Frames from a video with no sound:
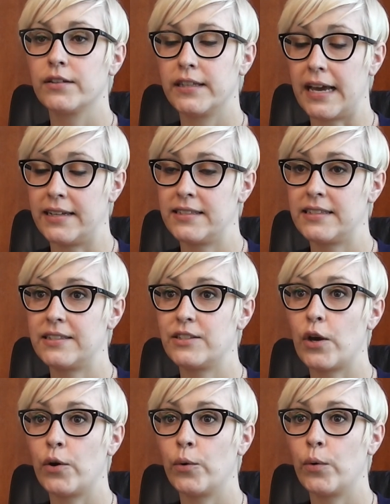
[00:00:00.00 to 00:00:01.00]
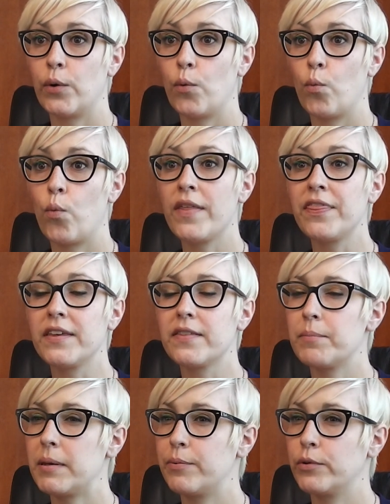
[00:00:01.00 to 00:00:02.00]
Yes, so one thing
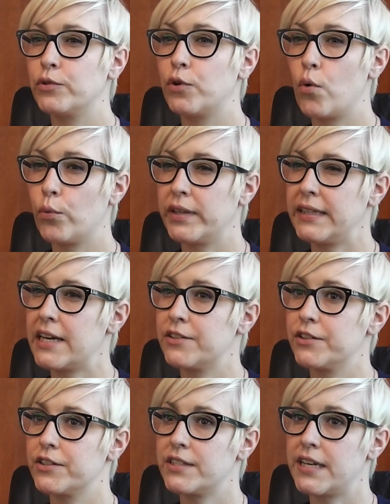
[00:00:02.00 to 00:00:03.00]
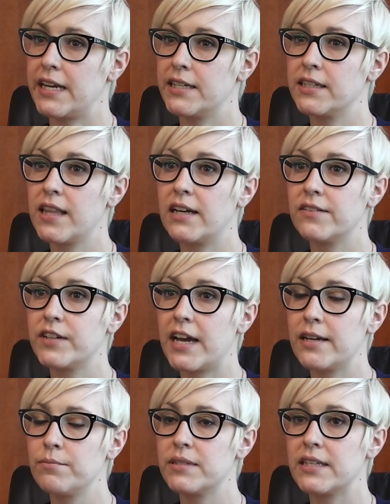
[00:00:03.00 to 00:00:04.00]
that people don't really understand a lot of
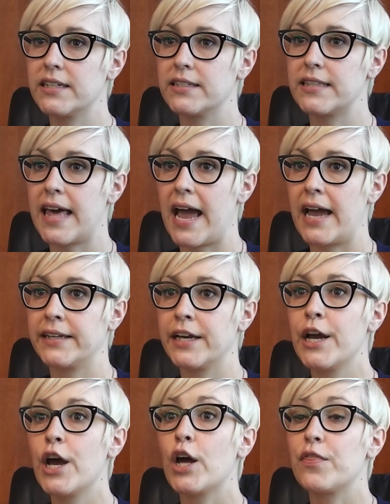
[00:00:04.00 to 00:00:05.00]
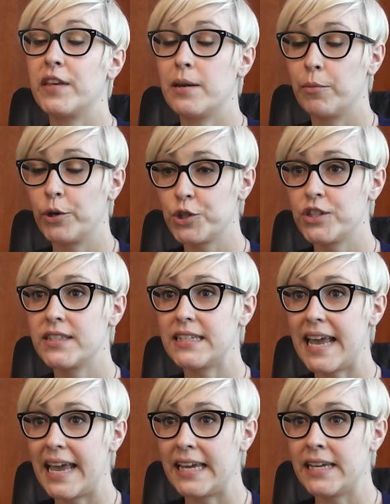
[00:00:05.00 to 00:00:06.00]
times is that the
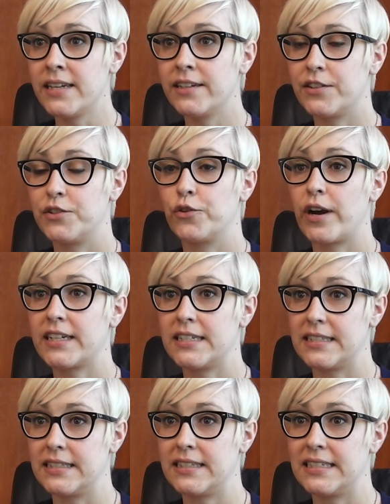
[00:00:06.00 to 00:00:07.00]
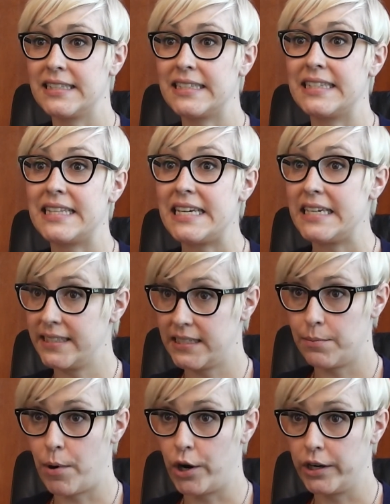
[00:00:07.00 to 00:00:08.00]
emergency aid, direct assistance, is the
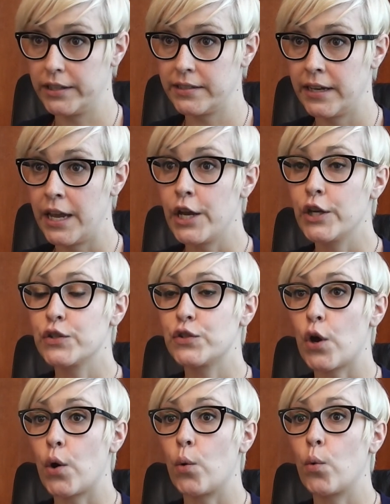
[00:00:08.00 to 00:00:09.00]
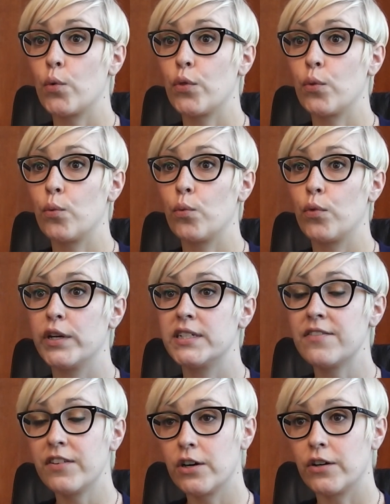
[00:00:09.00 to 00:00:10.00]
easy part. So the
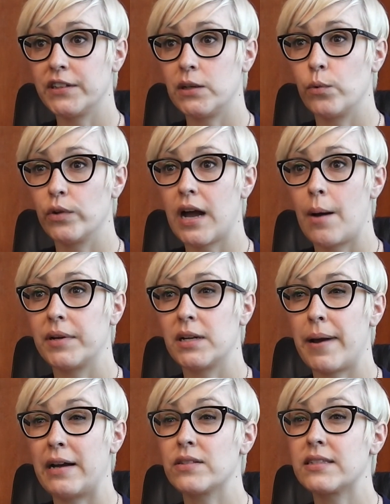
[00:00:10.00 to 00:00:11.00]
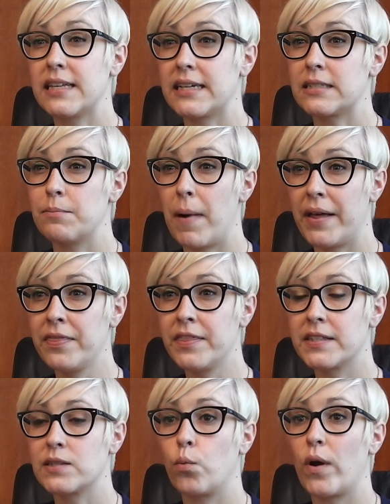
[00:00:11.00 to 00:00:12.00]
difficulty will come in about 6
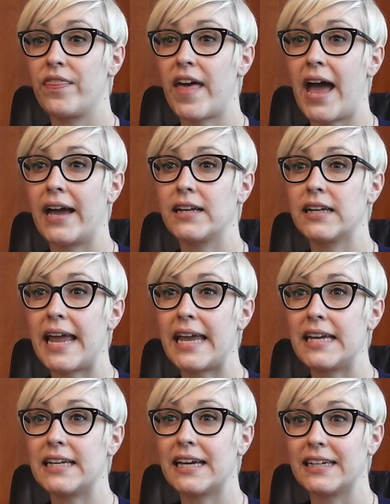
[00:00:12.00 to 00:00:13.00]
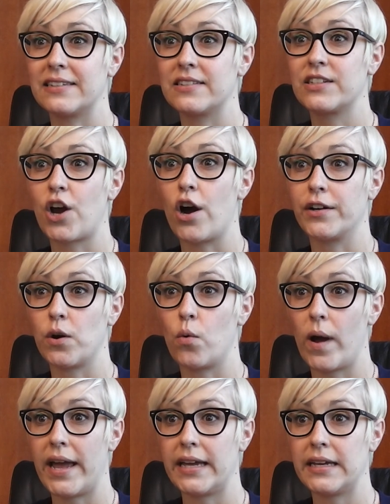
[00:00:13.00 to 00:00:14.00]
months when that aid has gone
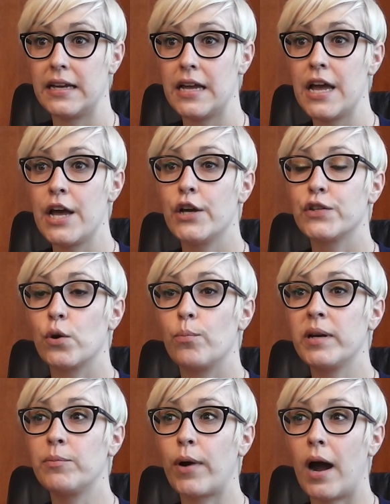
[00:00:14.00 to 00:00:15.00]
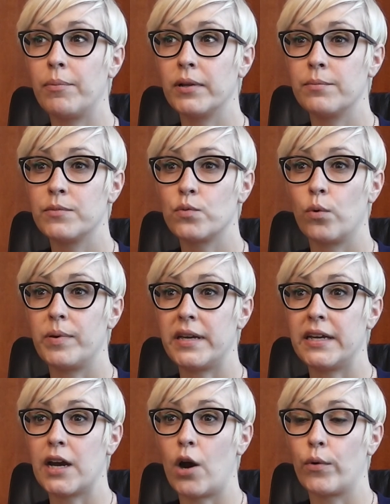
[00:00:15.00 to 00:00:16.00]
away. So big problems will
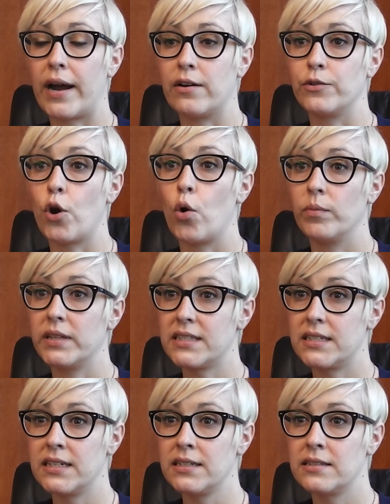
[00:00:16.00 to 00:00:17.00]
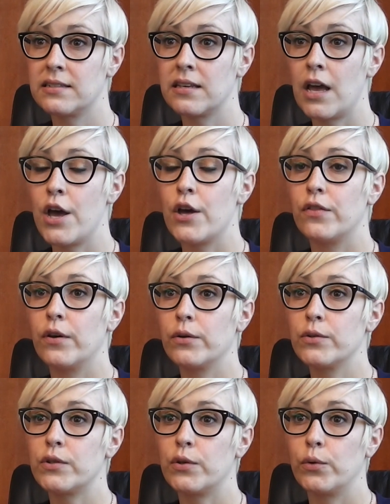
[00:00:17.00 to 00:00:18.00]
be around homelessness.
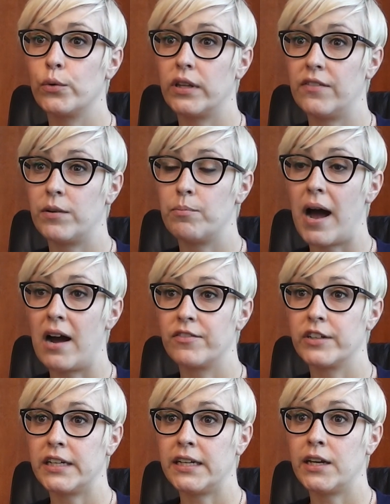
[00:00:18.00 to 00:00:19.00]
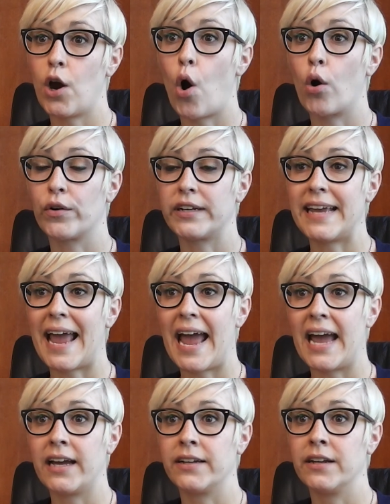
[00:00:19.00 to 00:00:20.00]
Those who live in poverty already
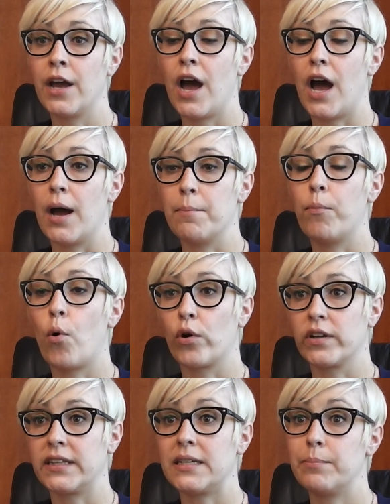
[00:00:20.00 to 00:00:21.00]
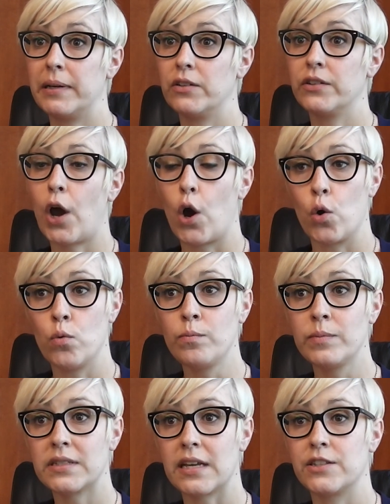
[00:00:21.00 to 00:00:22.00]
had poorly built
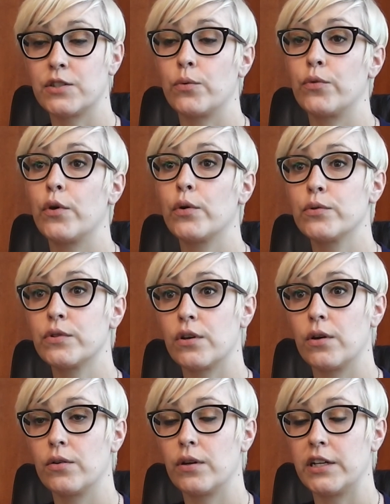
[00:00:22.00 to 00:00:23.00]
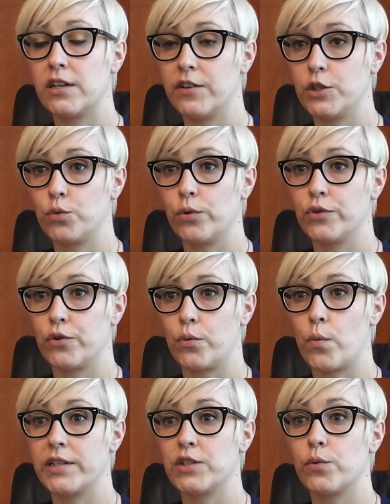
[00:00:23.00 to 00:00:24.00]
homes, and so those individuals are the
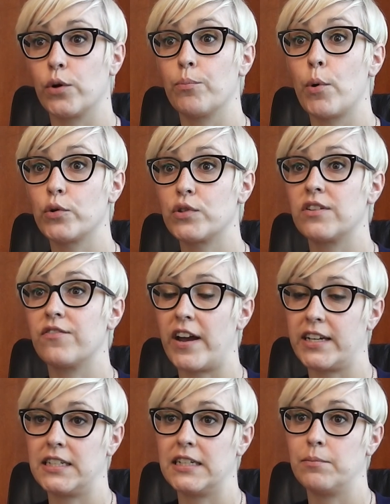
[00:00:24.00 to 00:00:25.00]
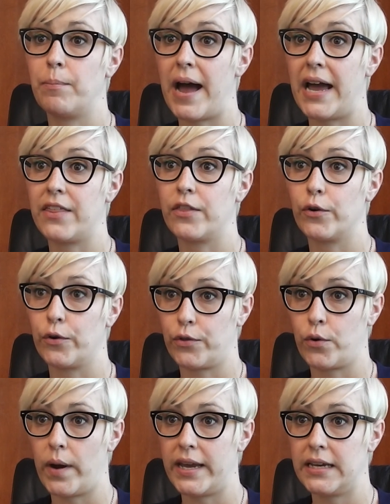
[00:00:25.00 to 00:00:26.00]
ones who are most affected by the
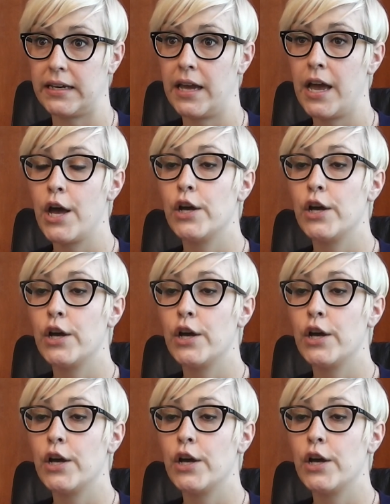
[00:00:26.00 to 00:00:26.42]
earthquake.